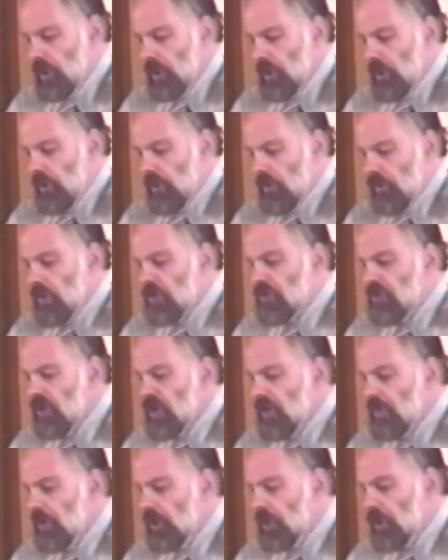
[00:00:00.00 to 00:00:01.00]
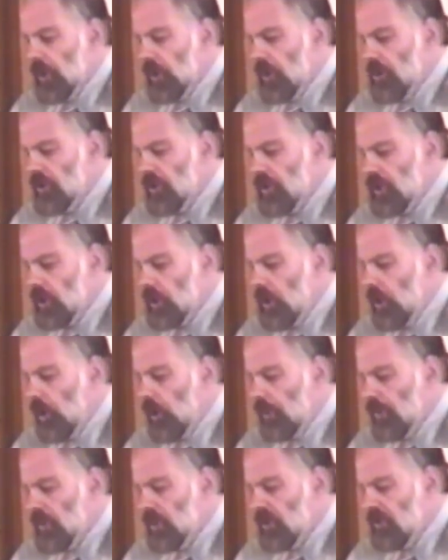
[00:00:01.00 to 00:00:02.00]
This theme occurs in the
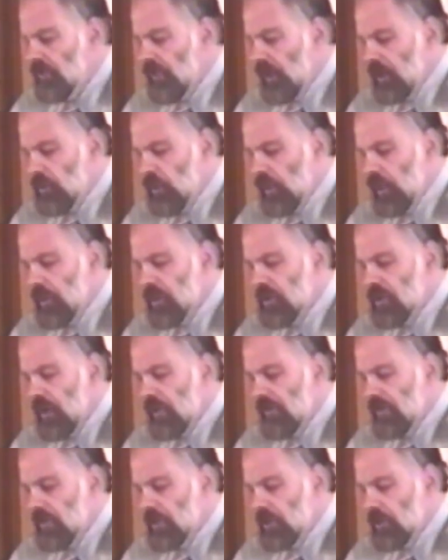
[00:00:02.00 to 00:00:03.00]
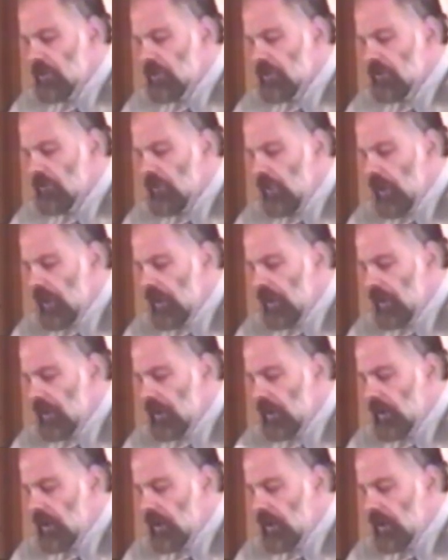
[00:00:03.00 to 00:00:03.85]
corpus of my 27 years of writing.